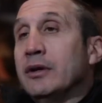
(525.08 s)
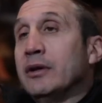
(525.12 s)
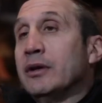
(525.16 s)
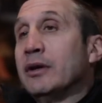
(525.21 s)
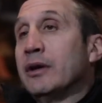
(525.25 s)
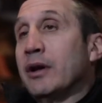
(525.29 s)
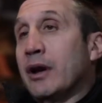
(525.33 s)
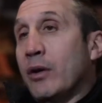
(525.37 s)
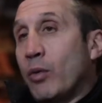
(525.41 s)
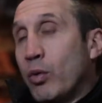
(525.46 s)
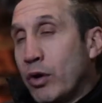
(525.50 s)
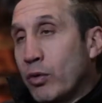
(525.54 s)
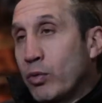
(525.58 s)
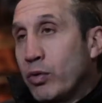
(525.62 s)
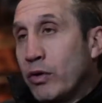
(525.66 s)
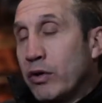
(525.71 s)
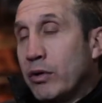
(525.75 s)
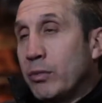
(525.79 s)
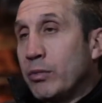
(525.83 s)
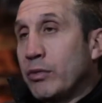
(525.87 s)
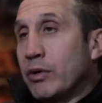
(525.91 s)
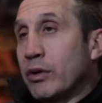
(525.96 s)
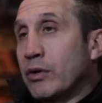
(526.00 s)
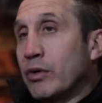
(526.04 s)
I worked with
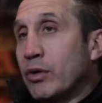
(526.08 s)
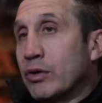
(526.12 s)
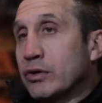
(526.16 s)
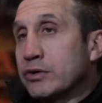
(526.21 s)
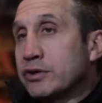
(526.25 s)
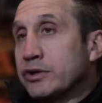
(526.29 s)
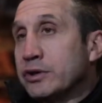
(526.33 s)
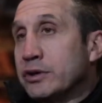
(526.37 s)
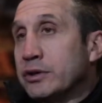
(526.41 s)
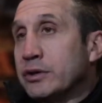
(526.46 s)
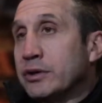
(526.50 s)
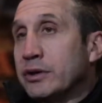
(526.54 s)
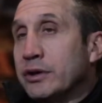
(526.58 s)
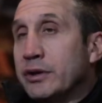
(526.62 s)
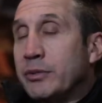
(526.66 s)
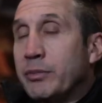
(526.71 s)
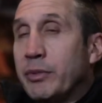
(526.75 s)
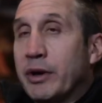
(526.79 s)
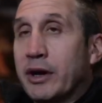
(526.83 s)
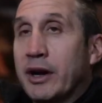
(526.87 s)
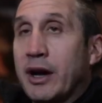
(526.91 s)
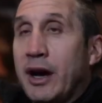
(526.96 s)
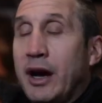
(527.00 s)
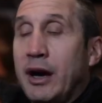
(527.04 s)
him, of course, in
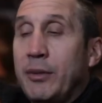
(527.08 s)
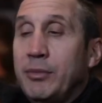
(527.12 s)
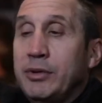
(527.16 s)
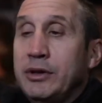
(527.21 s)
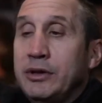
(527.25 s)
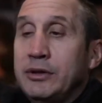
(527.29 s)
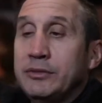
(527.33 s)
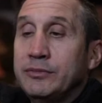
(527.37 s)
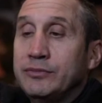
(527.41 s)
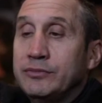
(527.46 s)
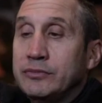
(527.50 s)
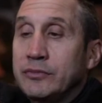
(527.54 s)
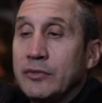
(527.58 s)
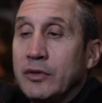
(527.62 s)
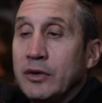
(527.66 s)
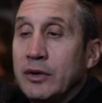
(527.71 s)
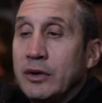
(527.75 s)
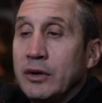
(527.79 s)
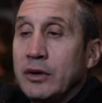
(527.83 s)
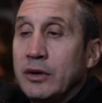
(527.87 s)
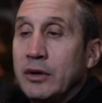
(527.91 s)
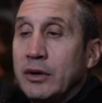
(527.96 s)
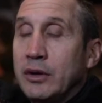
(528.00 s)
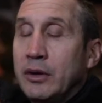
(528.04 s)
Maccabi.
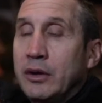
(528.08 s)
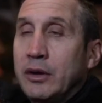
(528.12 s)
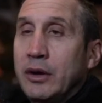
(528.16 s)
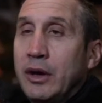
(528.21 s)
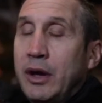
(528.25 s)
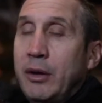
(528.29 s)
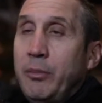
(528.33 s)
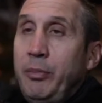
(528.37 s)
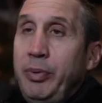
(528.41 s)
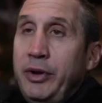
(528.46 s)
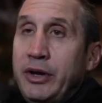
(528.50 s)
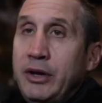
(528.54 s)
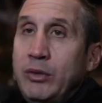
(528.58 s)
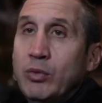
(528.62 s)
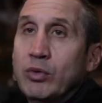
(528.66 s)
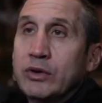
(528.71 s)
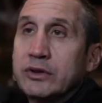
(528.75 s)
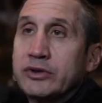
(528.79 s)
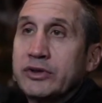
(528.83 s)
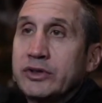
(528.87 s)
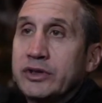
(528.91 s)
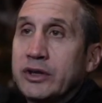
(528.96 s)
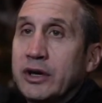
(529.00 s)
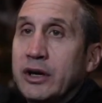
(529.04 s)
And Pini
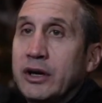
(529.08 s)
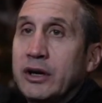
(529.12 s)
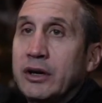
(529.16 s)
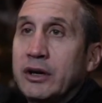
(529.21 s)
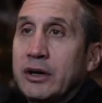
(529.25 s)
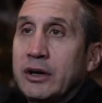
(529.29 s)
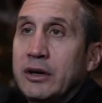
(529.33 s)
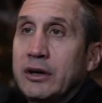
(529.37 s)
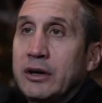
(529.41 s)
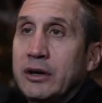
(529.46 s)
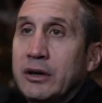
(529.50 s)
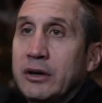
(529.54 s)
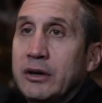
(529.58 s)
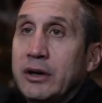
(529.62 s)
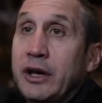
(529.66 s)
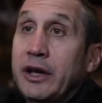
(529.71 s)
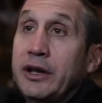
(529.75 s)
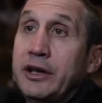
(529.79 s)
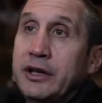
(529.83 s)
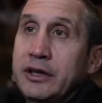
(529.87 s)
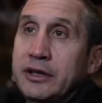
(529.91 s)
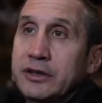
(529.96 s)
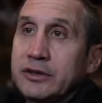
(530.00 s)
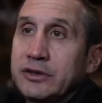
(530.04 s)
was
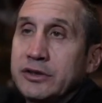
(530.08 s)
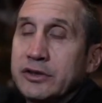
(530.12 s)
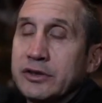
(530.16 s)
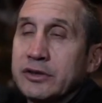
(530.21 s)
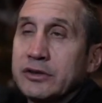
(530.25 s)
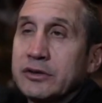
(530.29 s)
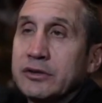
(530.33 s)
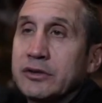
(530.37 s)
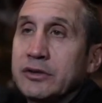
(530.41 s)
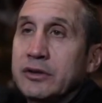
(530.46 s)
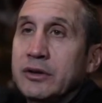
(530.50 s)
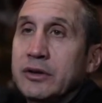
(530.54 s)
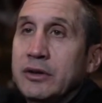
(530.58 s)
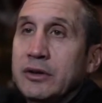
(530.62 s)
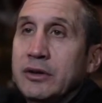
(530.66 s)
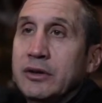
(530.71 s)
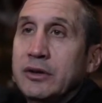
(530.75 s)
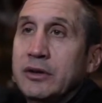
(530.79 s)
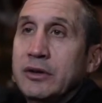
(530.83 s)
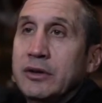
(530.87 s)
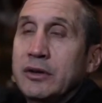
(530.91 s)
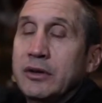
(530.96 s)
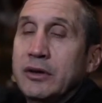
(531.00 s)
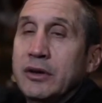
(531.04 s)
and is
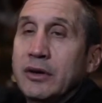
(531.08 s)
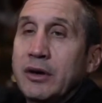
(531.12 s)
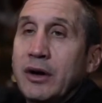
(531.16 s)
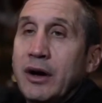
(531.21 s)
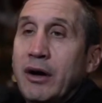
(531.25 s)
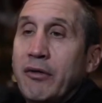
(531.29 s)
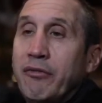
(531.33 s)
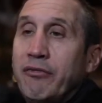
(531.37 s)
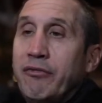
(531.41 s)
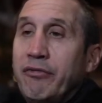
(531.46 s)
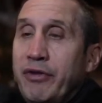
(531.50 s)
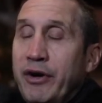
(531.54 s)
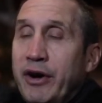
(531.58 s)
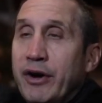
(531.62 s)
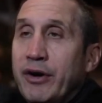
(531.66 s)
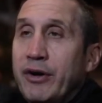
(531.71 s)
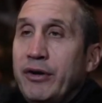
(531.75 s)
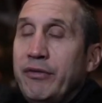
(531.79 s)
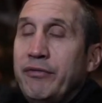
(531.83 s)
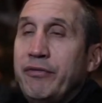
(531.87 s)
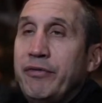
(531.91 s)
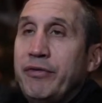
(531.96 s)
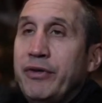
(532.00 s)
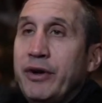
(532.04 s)
a
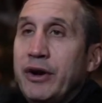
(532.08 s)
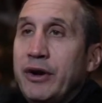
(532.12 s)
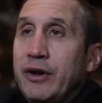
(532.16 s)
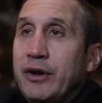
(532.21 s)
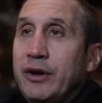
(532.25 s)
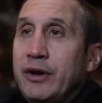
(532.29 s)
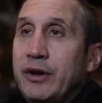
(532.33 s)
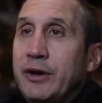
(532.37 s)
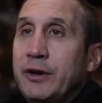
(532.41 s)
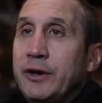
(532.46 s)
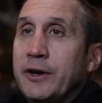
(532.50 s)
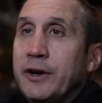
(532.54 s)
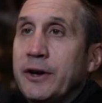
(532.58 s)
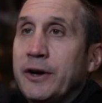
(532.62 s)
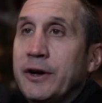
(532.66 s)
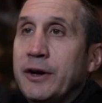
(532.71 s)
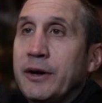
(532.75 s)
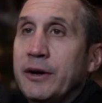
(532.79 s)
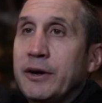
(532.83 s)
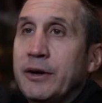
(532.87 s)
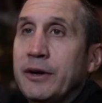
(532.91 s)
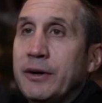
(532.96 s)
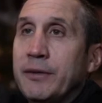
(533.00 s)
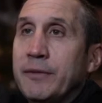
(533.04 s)
very, very
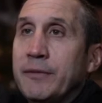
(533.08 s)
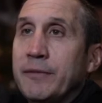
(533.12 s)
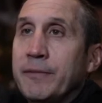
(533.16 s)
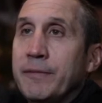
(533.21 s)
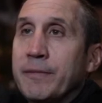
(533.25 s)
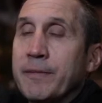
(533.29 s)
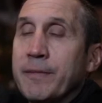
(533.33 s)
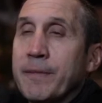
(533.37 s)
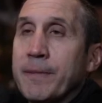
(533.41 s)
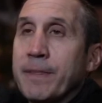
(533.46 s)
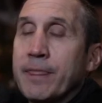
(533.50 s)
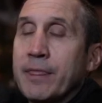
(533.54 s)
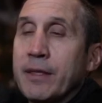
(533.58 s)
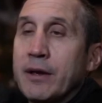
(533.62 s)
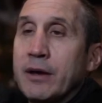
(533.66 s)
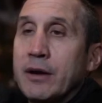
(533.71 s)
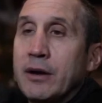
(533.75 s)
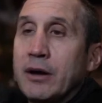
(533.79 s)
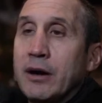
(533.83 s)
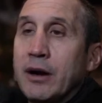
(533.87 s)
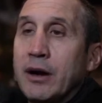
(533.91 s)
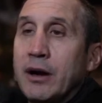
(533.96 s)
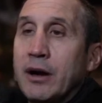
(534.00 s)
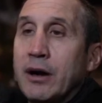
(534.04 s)

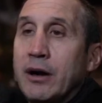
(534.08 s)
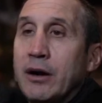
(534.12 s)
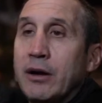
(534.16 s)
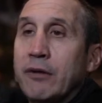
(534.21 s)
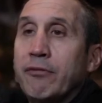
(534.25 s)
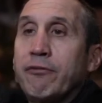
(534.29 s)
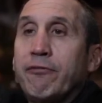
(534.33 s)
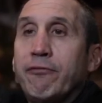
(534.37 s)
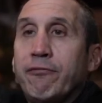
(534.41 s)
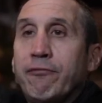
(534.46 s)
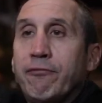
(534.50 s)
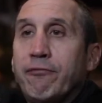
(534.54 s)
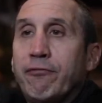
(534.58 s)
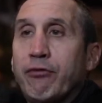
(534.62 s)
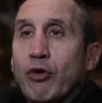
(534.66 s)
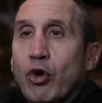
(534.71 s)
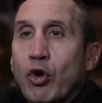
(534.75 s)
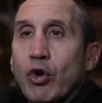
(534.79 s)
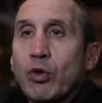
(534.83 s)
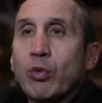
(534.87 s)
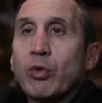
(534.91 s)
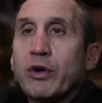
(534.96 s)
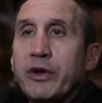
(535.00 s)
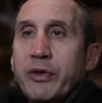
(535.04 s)

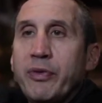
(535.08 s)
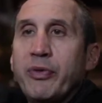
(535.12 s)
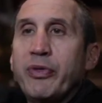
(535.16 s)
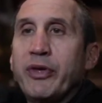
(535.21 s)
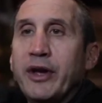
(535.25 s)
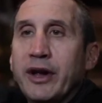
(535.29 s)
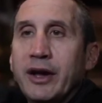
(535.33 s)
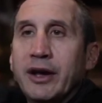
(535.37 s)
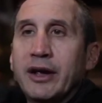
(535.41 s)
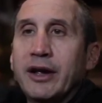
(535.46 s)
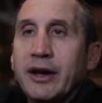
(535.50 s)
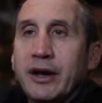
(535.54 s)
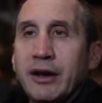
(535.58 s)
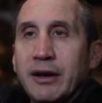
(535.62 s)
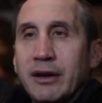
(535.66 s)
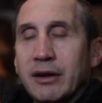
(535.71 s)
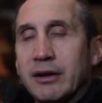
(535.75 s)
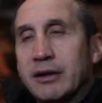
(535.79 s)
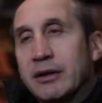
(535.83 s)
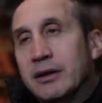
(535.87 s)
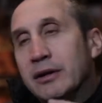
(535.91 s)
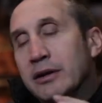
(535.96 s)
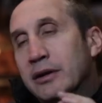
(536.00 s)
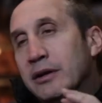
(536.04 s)
forward-thinking,
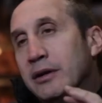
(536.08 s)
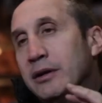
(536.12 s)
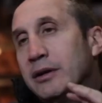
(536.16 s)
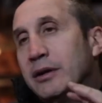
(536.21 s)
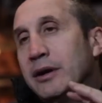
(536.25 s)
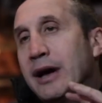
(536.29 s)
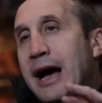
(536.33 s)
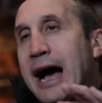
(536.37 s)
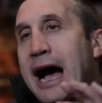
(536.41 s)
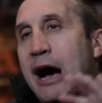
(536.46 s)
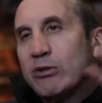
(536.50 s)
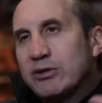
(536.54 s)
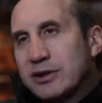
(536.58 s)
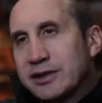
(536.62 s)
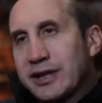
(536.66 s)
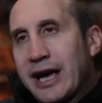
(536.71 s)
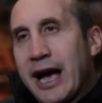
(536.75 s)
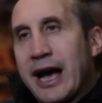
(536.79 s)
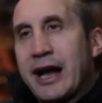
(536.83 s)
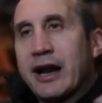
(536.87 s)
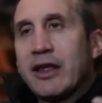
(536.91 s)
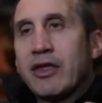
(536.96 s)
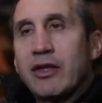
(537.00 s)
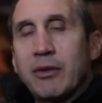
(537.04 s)

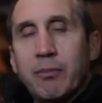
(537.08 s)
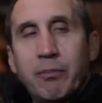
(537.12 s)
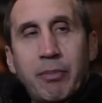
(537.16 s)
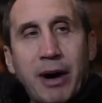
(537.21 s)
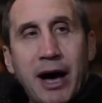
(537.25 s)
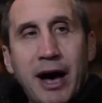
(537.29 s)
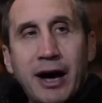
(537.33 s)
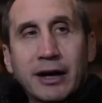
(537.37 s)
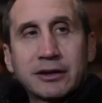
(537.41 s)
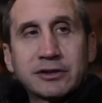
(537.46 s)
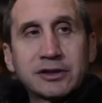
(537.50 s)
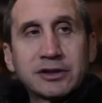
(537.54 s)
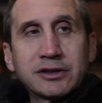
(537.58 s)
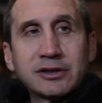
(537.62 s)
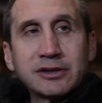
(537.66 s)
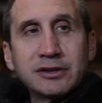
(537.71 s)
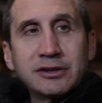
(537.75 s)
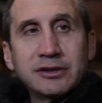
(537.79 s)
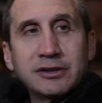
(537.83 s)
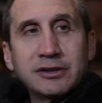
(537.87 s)
outside of the box